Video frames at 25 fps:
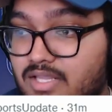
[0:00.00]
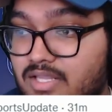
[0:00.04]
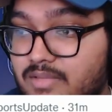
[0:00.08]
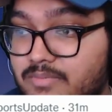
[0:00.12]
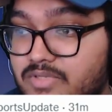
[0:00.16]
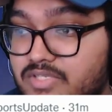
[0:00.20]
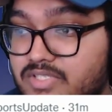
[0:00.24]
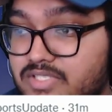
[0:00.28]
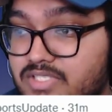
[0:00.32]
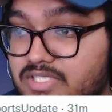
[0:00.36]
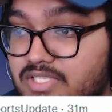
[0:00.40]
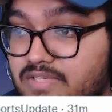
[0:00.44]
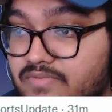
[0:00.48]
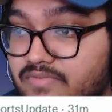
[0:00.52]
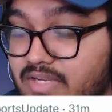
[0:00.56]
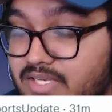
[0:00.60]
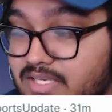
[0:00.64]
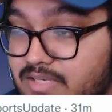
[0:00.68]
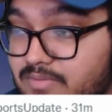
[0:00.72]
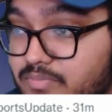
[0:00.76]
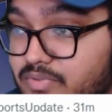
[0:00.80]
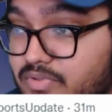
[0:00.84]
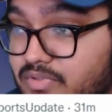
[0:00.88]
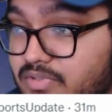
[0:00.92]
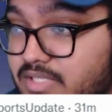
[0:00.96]
Let me just see if I
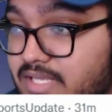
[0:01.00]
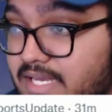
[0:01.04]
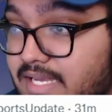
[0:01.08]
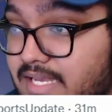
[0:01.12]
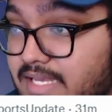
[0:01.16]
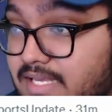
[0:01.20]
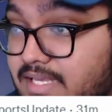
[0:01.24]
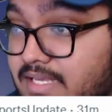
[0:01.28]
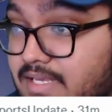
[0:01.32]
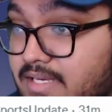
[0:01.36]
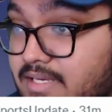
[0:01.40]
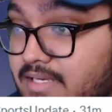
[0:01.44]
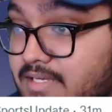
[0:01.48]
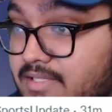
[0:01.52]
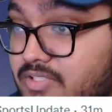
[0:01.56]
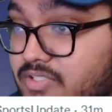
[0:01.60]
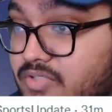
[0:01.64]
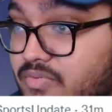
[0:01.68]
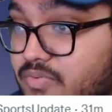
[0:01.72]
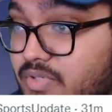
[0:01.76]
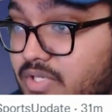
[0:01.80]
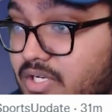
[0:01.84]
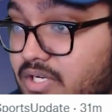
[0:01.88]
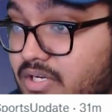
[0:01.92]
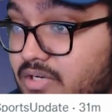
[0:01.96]
can pull that
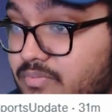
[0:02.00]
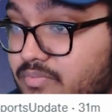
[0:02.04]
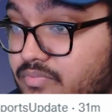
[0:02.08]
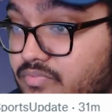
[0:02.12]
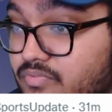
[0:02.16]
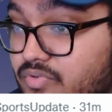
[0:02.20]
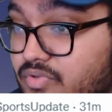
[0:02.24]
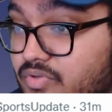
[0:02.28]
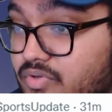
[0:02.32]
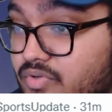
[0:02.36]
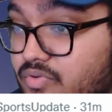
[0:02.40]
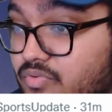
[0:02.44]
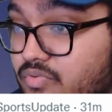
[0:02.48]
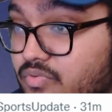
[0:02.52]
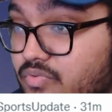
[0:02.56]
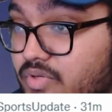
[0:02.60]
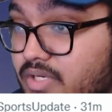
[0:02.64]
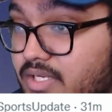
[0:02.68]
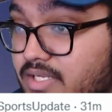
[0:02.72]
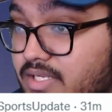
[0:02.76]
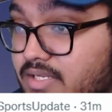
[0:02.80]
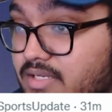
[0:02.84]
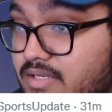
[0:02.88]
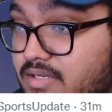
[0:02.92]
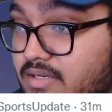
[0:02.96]
tweet up real
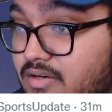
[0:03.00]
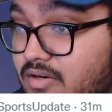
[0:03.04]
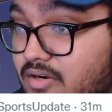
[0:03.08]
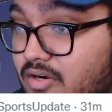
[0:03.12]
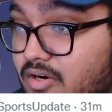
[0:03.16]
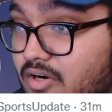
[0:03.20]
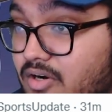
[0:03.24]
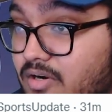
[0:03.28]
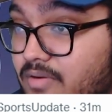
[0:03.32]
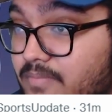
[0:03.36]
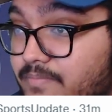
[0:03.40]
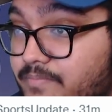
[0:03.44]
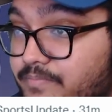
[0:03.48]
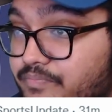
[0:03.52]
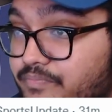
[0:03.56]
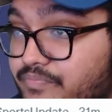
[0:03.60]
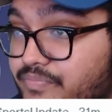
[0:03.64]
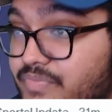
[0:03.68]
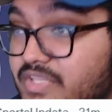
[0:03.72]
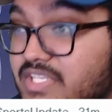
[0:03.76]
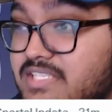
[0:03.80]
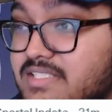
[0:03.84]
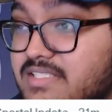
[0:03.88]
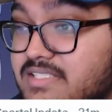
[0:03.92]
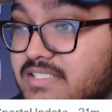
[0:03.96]
quick.
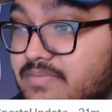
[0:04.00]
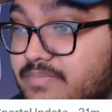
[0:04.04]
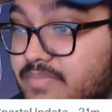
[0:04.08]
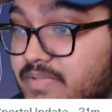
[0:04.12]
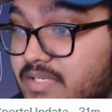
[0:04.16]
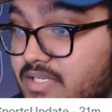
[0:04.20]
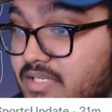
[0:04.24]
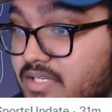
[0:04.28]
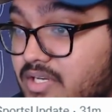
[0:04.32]
This has been